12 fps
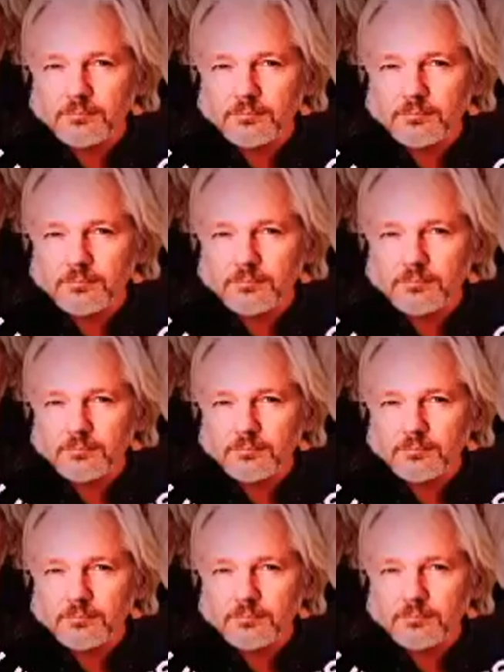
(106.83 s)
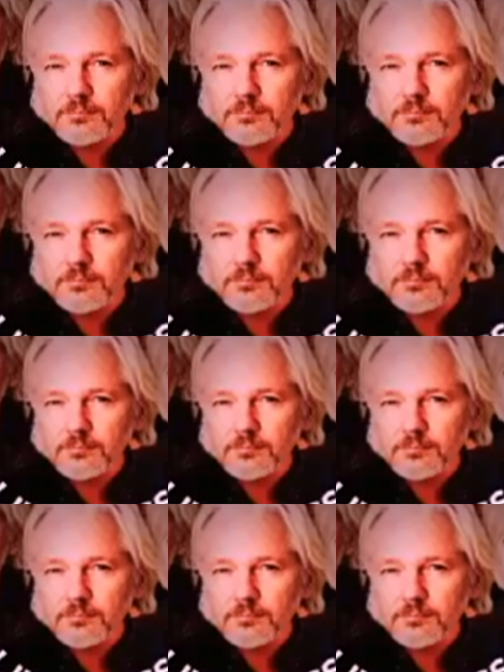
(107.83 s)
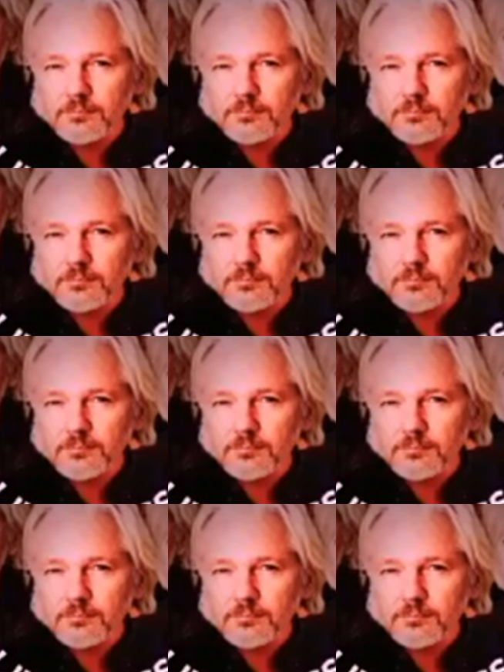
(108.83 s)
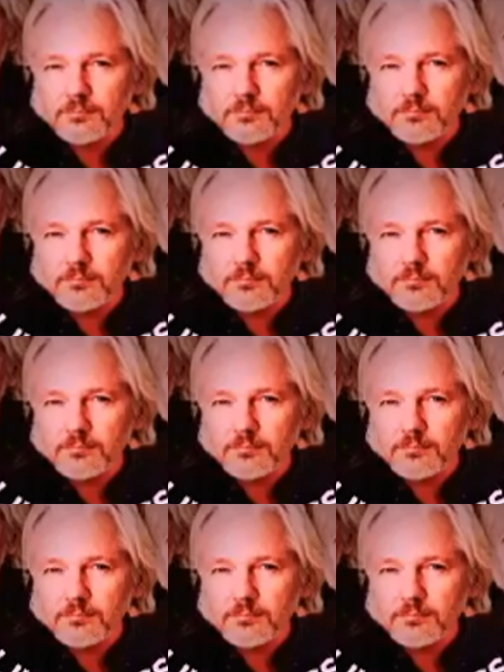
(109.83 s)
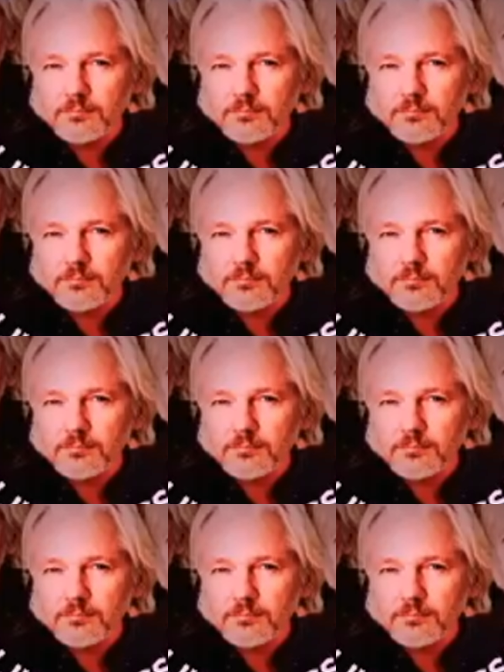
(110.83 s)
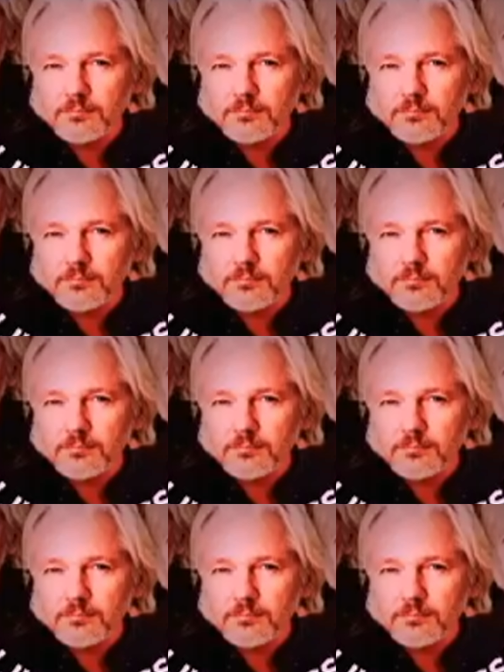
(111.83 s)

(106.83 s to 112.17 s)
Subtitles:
[no speech]